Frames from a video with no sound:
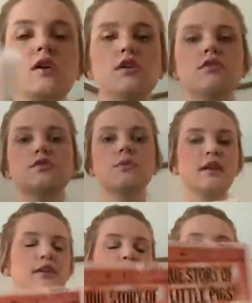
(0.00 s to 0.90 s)
So
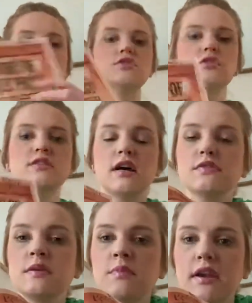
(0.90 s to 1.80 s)
right now I want you to tell
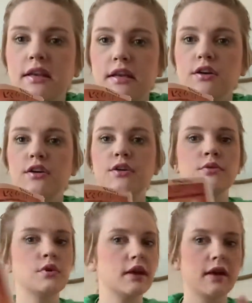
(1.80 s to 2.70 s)
somebody near you,
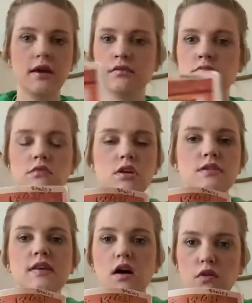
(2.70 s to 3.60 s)
or again,
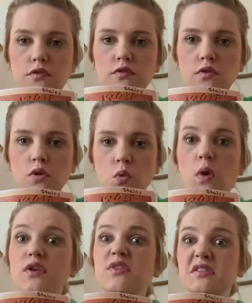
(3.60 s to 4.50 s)
yourself,
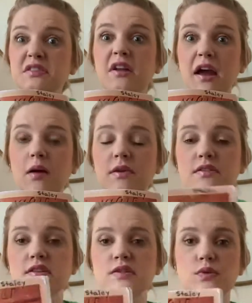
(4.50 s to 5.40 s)
what you think is going to happen in
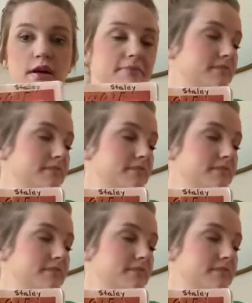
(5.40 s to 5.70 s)
this story.